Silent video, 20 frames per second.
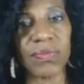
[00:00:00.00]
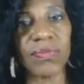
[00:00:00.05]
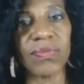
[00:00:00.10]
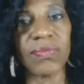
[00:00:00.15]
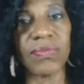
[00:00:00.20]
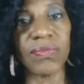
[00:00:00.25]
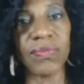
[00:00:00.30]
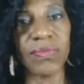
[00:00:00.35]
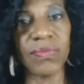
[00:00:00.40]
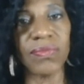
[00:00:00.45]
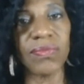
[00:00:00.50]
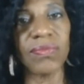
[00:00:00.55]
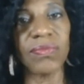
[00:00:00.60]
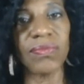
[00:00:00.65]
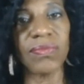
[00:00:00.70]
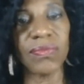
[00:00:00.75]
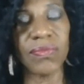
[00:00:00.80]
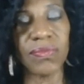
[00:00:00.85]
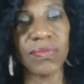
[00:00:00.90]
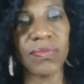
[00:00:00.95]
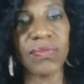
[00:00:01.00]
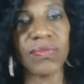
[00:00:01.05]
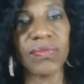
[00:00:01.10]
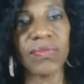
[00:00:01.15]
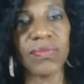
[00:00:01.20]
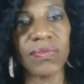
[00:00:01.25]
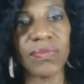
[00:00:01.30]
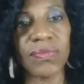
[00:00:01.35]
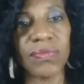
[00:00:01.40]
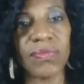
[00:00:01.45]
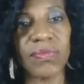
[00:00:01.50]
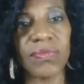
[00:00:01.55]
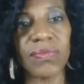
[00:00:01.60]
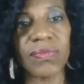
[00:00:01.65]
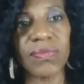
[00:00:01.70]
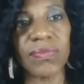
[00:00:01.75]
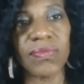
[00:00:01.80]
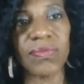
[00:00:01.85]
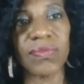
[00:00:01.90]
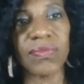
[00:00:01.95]

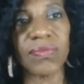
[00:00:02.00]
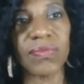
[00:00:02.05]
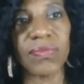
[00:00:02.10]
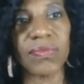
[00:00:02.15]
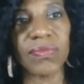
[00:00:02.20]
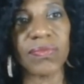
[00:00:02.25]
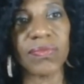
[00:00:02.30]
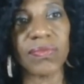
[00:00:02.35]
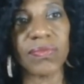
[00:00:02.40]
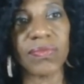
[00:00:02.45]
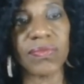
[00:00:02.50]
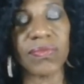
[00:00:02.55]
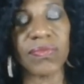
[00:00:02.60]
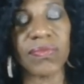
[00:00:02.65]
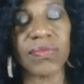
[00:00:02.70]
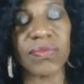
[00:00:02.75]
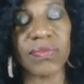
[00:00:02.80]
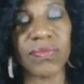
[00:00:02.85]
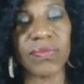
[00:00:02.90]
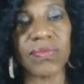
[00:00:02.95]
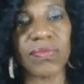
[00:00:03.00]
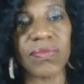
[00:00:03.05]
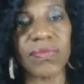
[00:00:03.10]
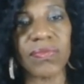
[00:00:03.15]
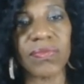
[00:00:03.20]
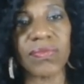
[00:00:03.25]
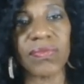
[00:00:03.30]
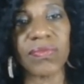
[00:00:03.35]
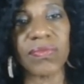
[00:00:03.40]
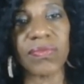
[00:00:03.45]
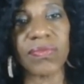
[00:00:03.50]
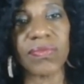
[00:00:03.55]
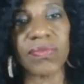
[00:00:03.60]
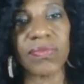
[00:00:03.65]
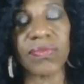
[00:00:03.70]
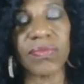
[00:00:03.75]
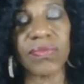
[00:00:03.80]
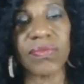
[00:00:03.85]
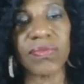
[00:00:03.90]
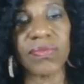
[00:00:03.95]

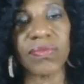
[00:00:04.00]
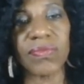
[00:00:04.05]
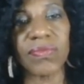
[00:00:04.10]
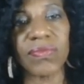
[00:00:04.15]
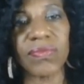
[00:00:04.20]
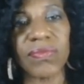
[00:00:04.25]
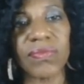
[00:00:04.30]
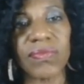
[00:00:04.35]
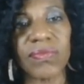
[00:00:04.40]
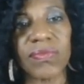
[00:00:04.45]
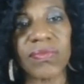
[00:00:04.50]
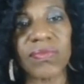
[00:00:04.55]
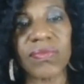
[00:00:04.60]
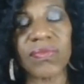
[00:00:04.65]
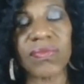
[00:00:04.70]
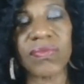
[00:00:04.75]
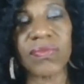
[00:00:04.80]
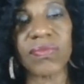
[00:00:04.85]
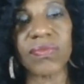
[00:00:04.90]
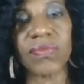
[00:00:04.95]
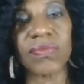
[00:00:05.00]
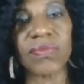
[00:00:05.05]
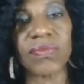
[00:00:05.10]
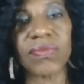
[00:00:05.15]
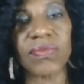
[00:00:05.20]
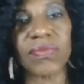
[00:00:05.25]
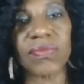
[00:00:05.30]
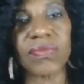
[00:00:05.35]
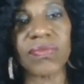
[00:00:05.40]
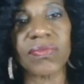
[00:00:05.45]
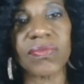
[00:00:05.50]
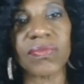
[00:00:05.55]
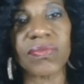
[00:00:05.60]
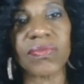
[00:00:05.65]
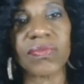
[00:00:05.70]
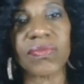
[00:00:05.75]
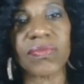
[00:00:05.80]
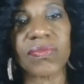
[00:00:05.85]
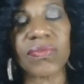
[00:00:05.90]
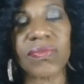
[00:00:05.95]

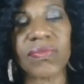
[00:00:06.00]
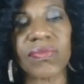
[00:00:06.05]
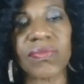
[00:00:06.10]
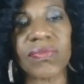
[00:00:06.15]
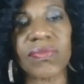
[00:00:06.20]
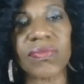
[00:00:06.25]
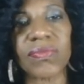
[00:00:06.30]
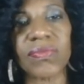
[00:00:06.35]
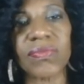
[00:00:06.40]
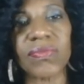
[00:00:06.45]
(silent)